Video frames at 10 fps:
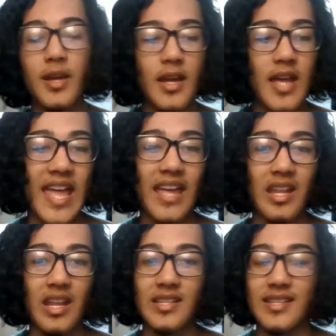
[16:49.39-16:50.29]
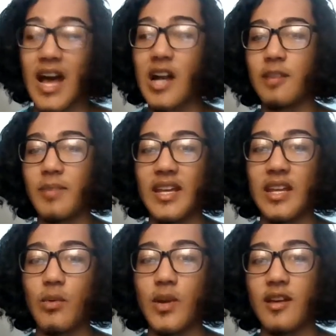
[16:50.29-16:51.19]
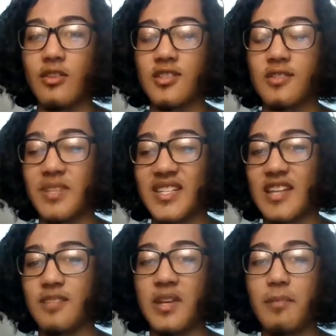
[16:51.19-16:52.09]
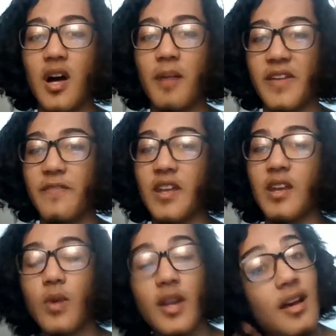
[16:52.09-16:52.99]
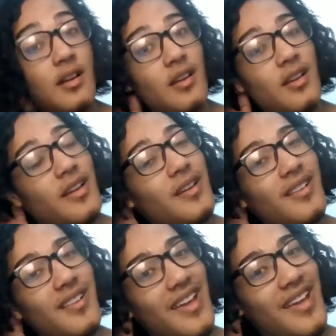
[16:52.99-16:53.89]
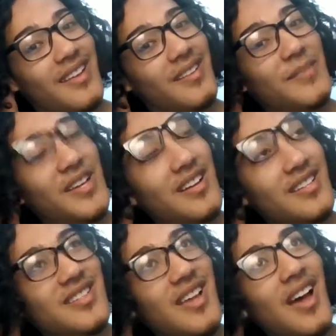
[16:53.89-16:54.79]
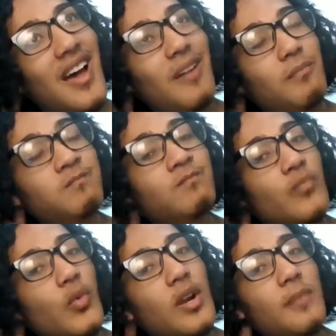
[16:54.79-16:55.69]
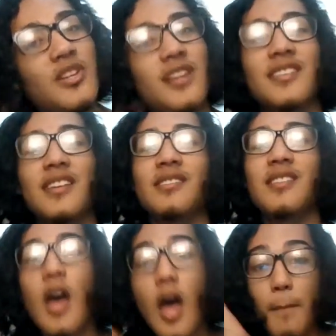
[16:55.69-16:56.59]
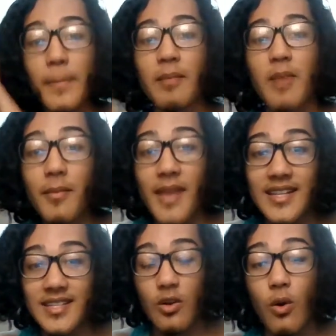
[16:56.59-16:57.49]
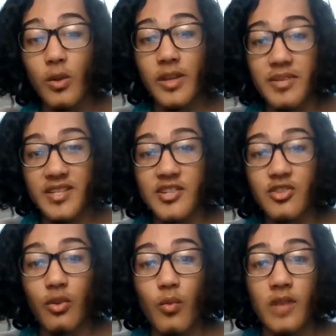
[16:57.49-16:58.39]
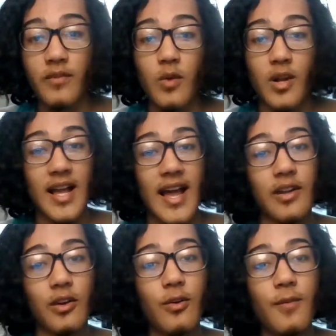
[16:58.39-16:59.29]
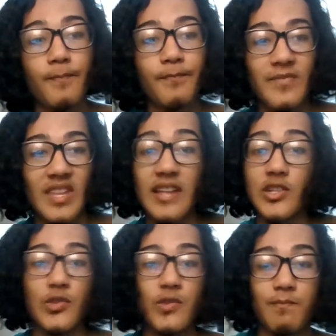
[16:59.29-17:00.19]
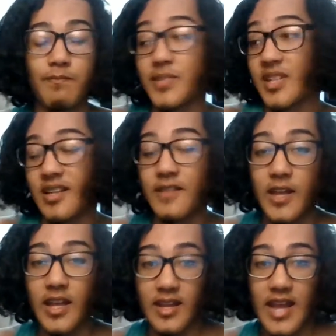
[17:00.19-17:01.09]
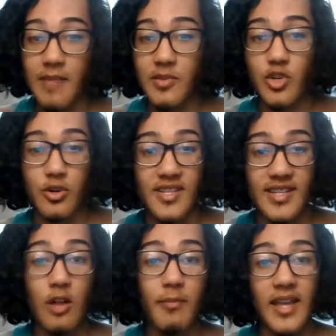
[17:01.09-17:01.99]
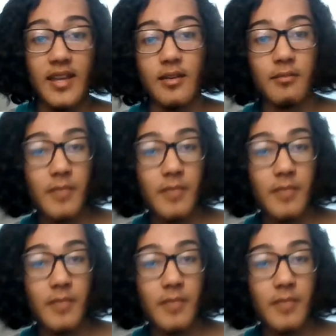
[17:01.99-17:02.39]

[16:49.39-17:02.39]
It's not going to be anyone else besides Big Mom. If anyone else, because what I'm trying to say is Big Mom has the only potential to 1v1 Kaido and do significant damage or stalemate him.